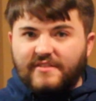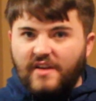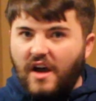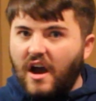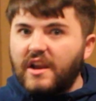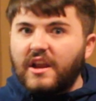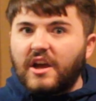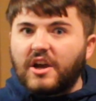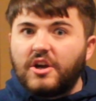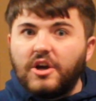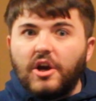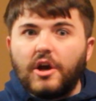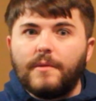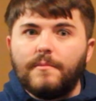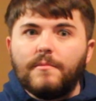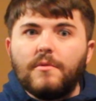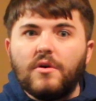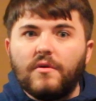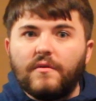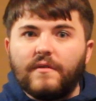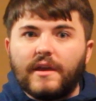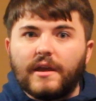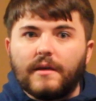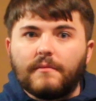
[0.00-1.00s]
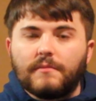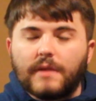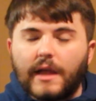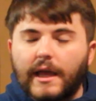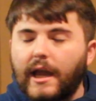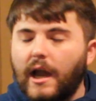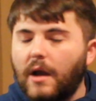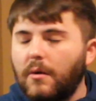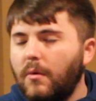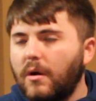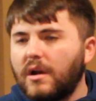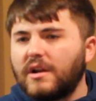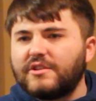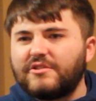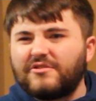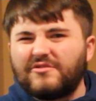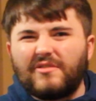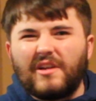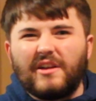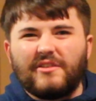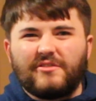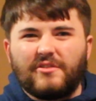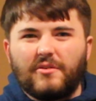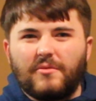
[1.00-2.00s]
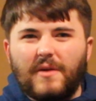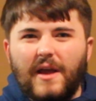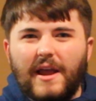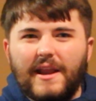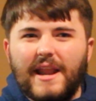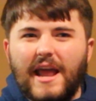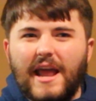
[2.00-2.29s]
not a good movie. Like, I want to stress it right